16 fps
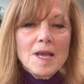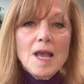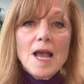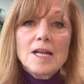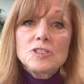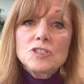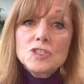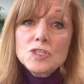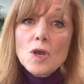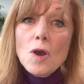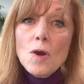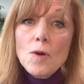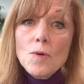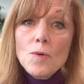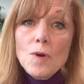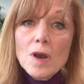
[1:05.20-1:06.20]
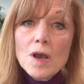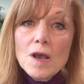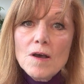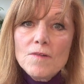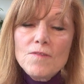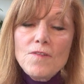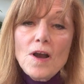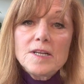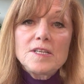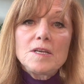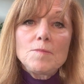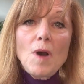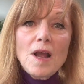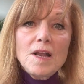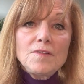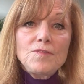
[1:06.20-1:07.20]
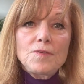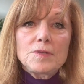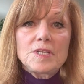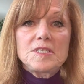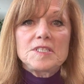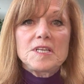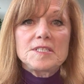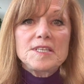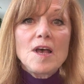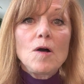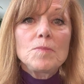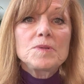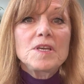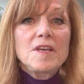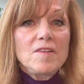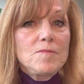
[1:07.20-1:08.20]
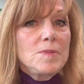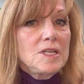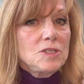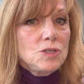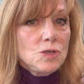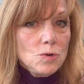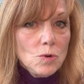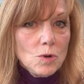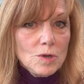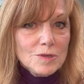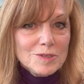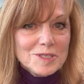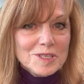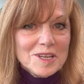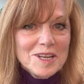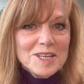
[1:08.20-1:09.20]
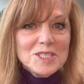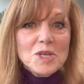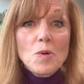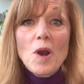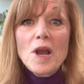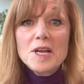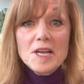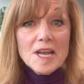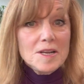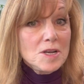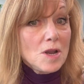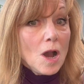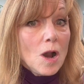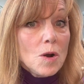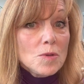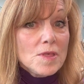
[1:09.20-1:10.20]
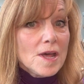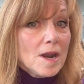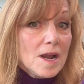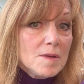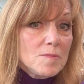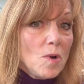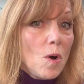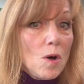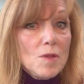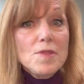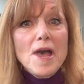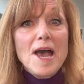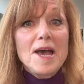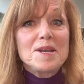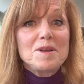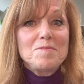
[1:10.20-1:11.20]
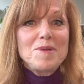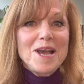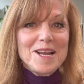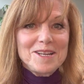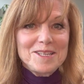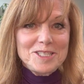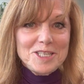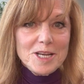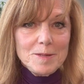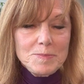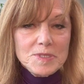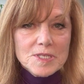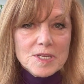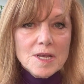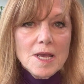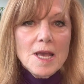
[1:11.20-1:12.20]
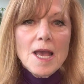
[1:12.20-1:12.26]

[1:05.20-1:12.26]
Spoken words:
And so finding mindfulness has helped give me tools so I can know that I'm all that in a bag of chips